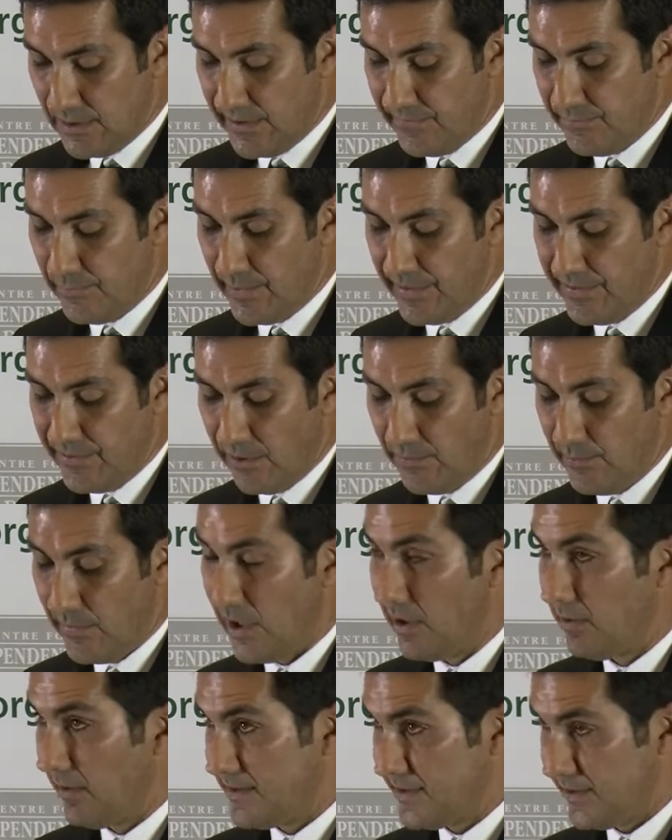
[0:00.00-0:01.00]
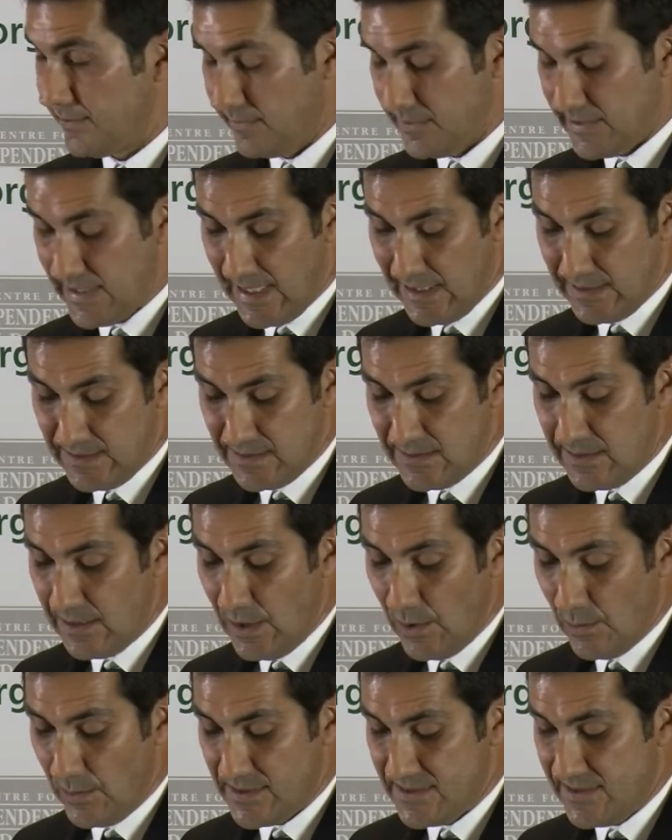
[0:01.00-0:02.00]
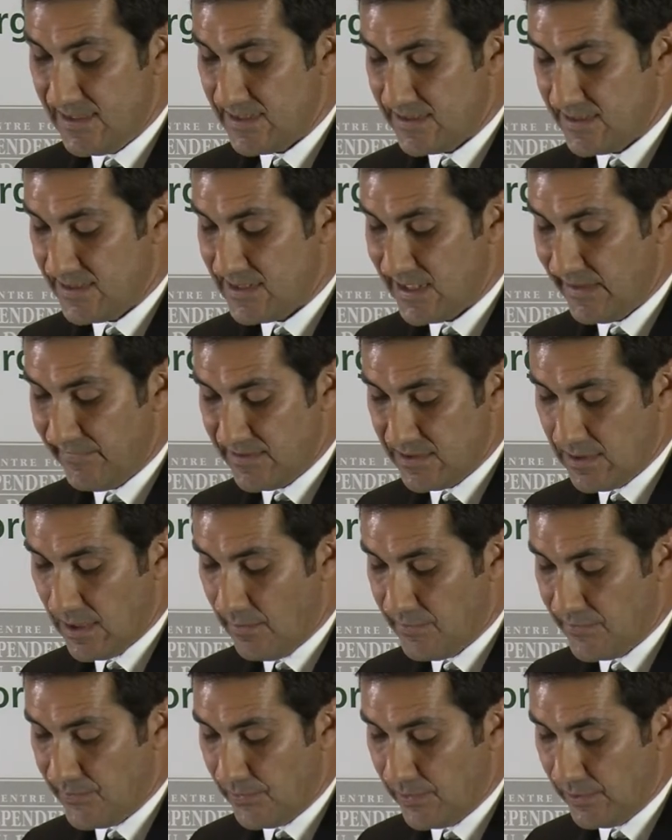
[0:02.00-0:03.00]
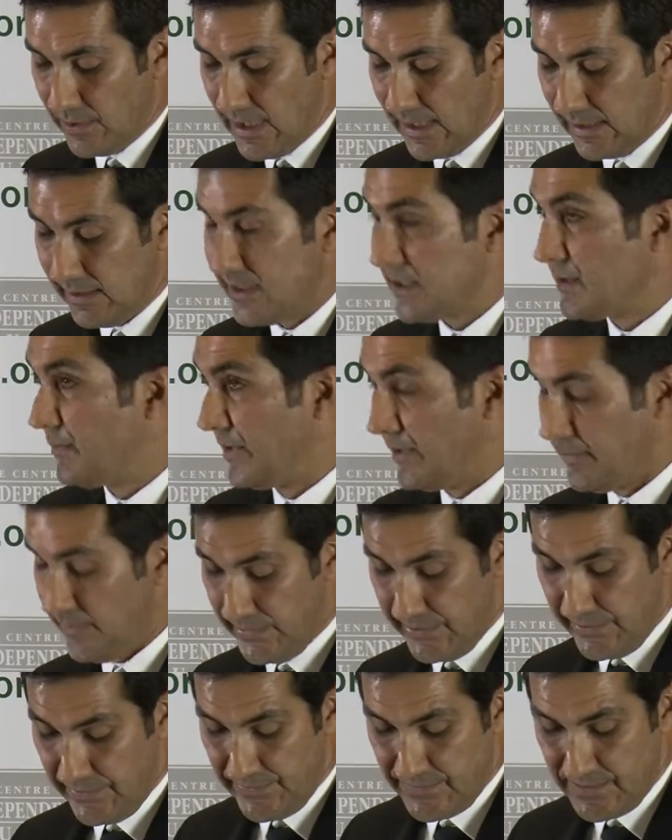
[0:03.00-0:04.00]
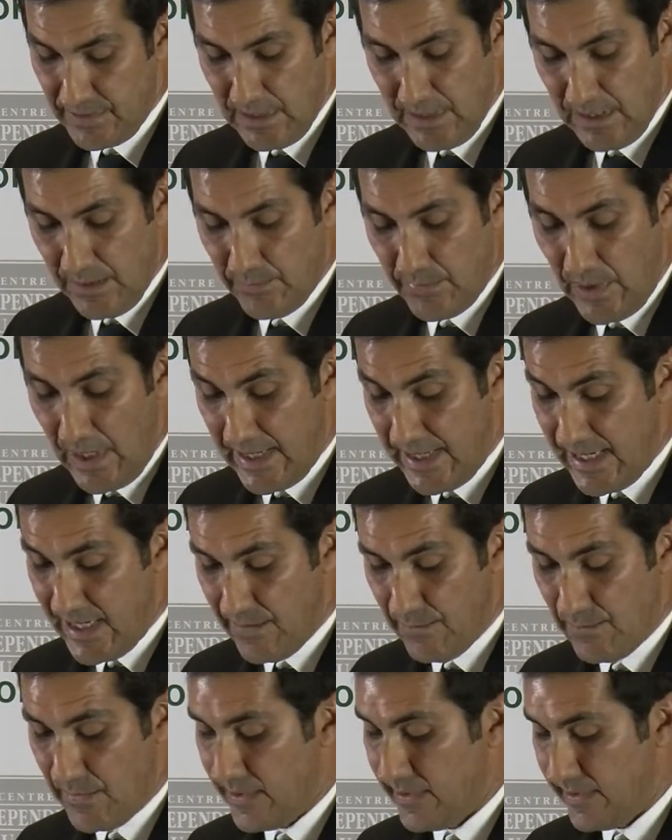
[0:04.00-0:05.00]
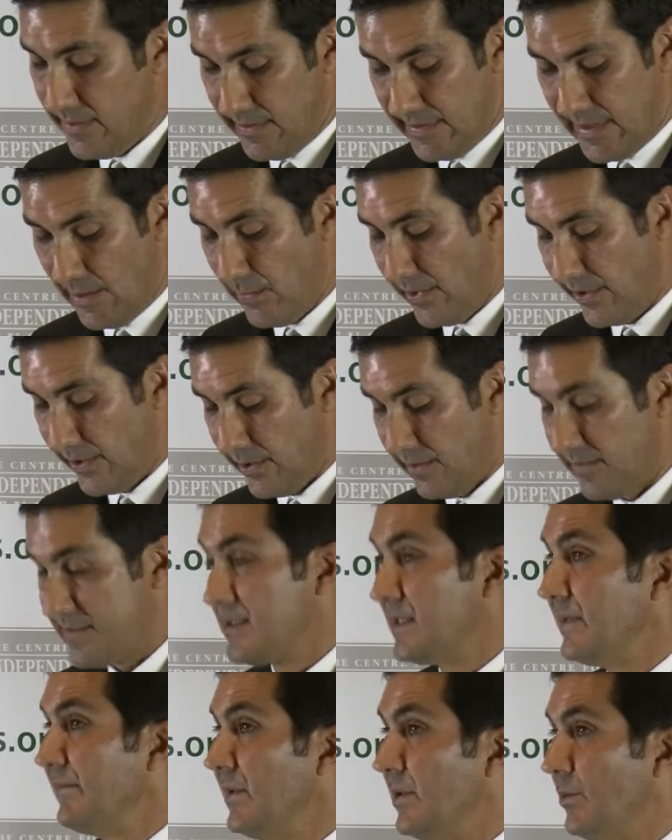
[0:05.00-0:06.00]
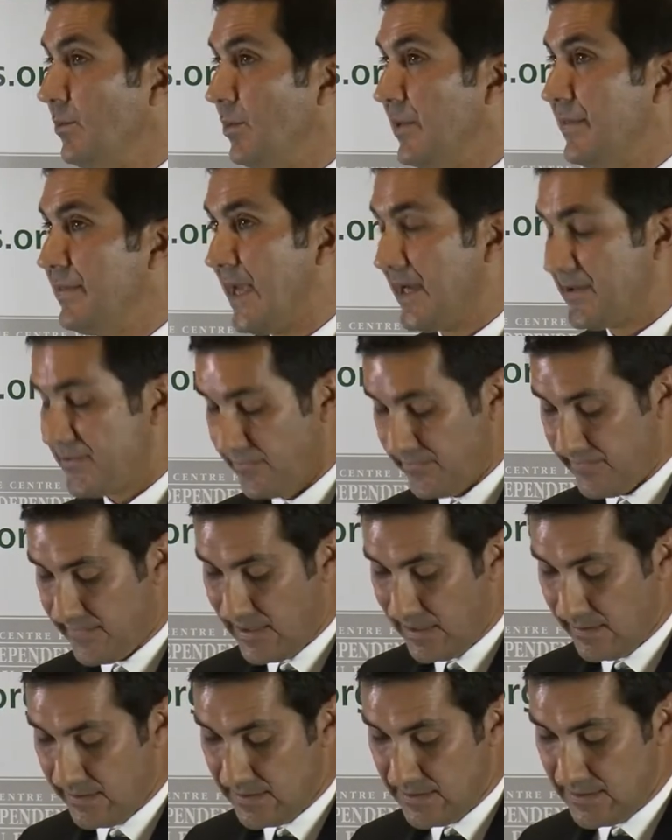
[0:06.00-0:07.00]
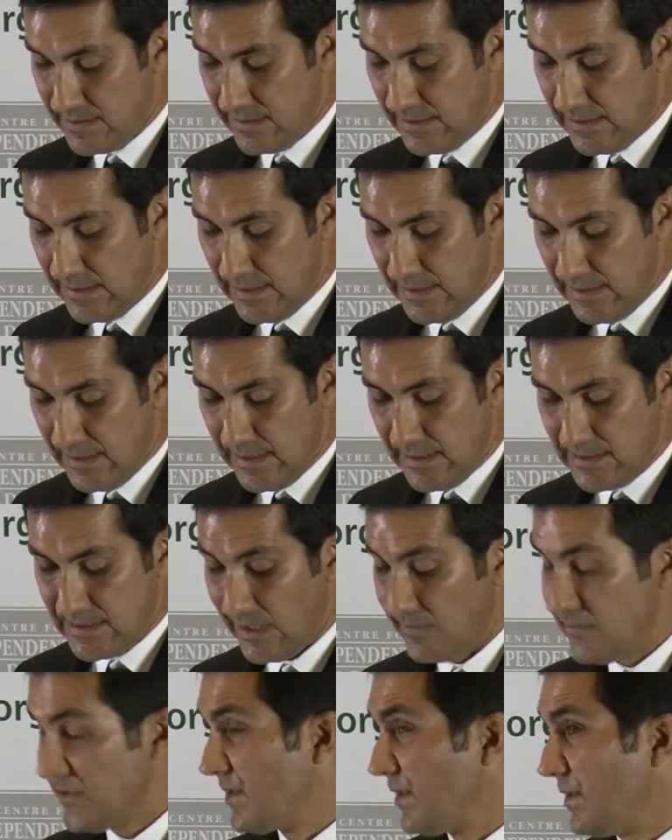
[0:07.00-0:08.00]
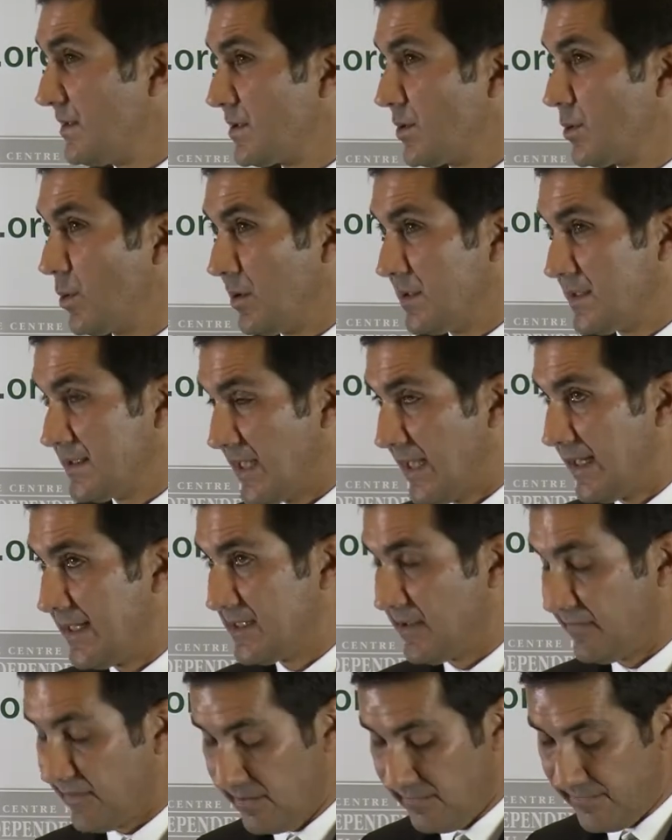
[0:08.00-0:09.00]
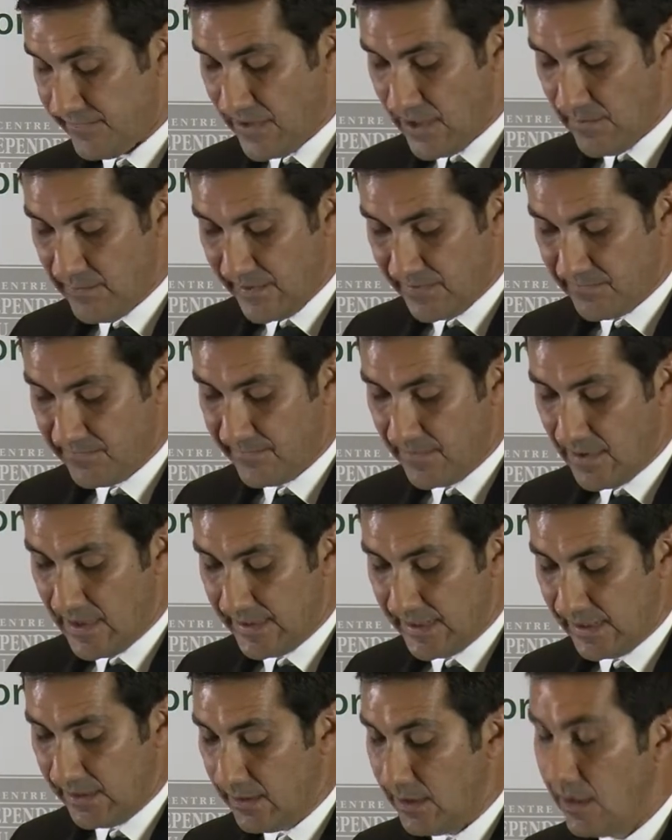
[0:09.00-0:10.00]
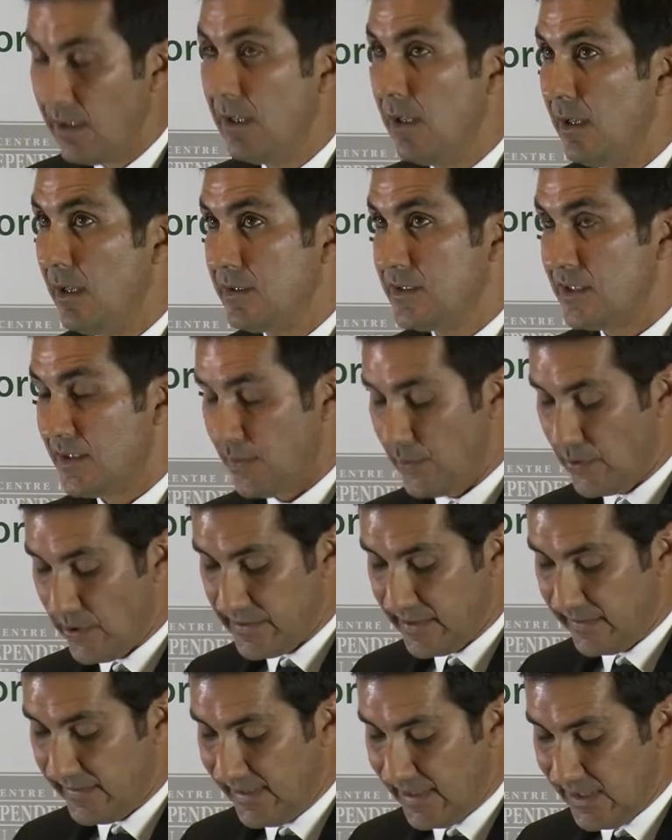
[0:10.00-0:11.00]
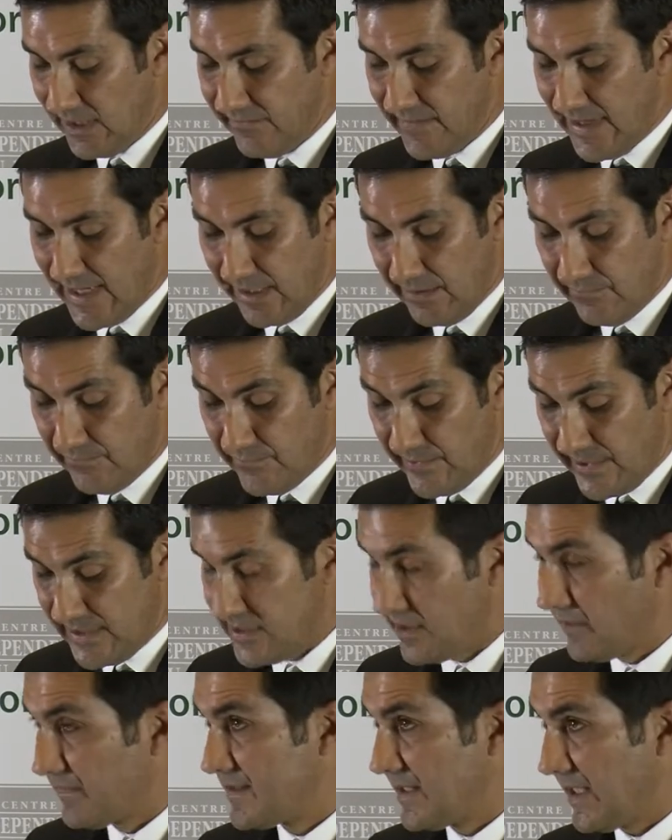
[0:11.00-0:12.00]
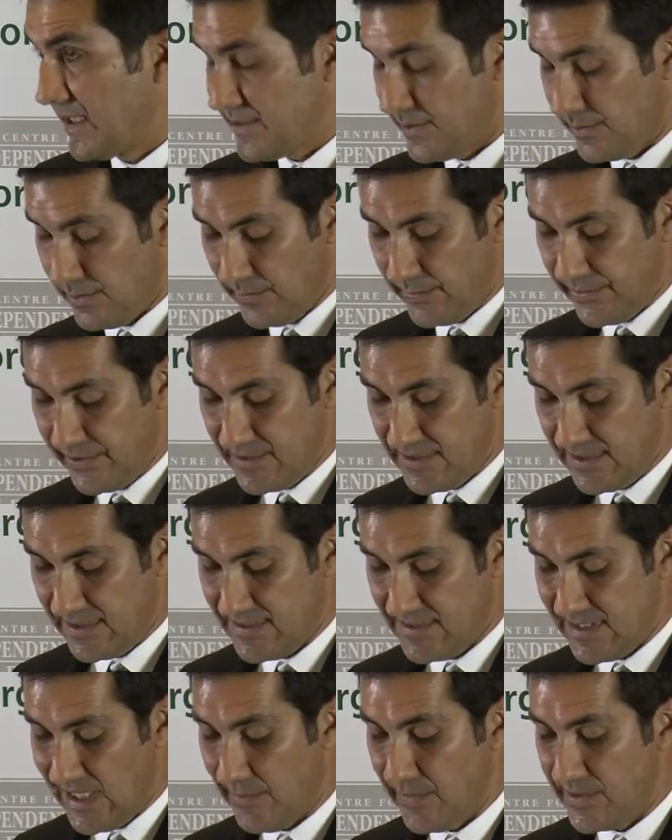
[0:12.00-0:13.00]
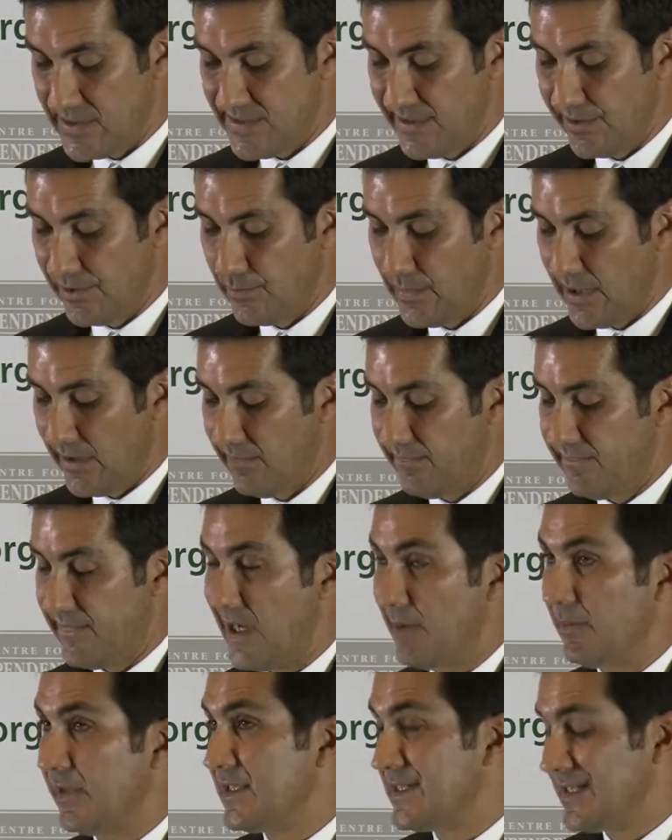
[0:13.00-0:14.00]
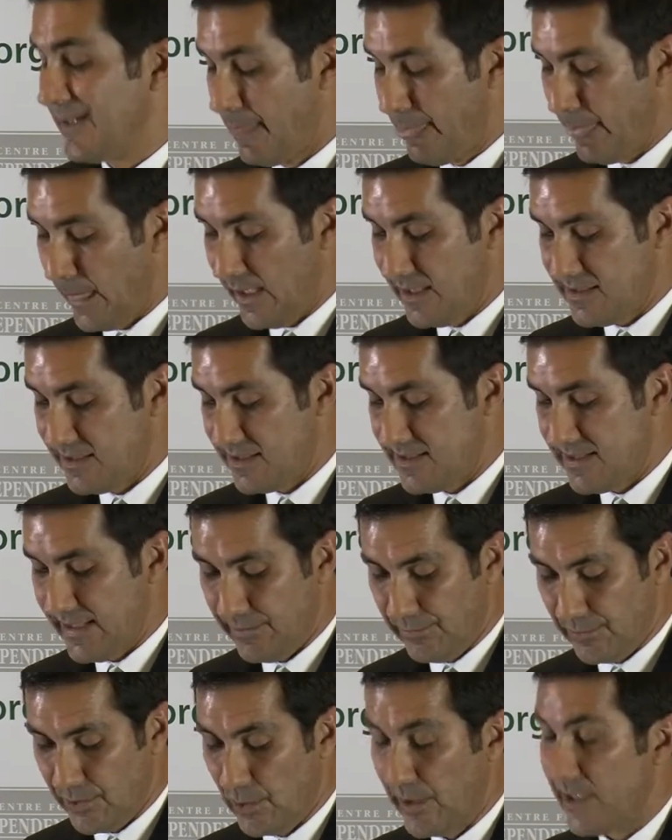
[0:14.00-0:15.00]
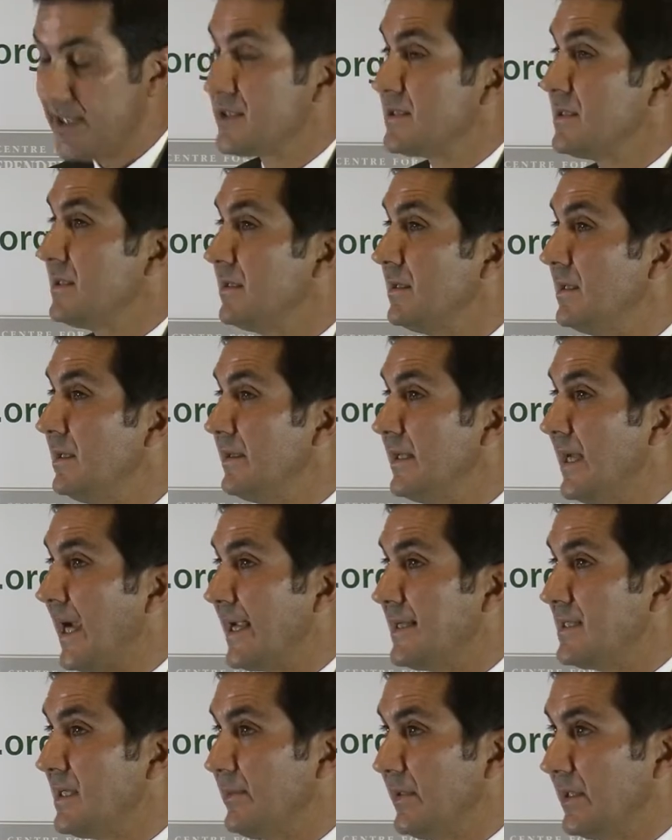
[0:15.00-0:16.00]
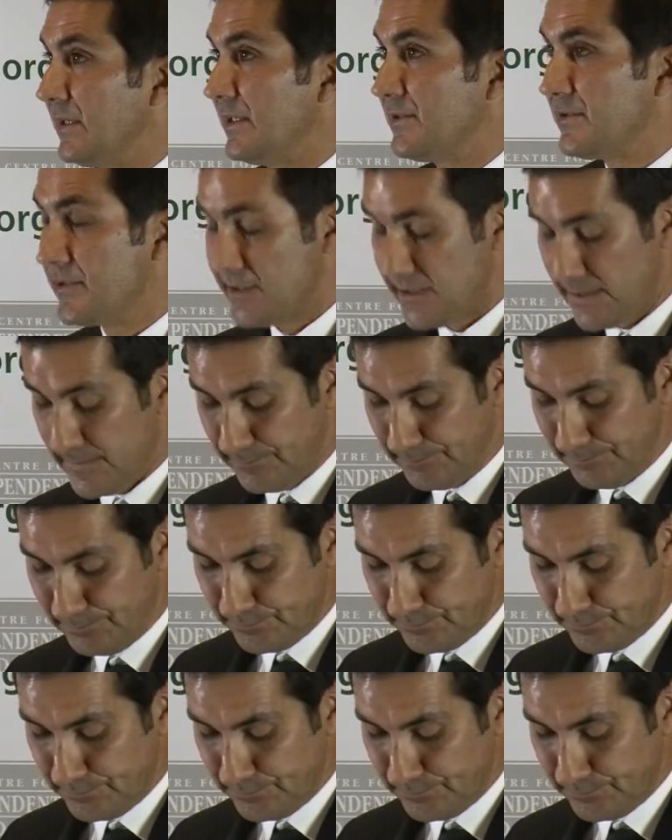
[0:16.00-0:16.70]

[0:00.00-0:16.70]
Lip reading: lived with non-biological dads were 6 to 7 times more likely to be abused by him than were girls living with natural fathers. Subsequent studies have confirmed this finding to the point that the elevated risk of sexual abuse in step and single mother families is a settled question in the academic literature.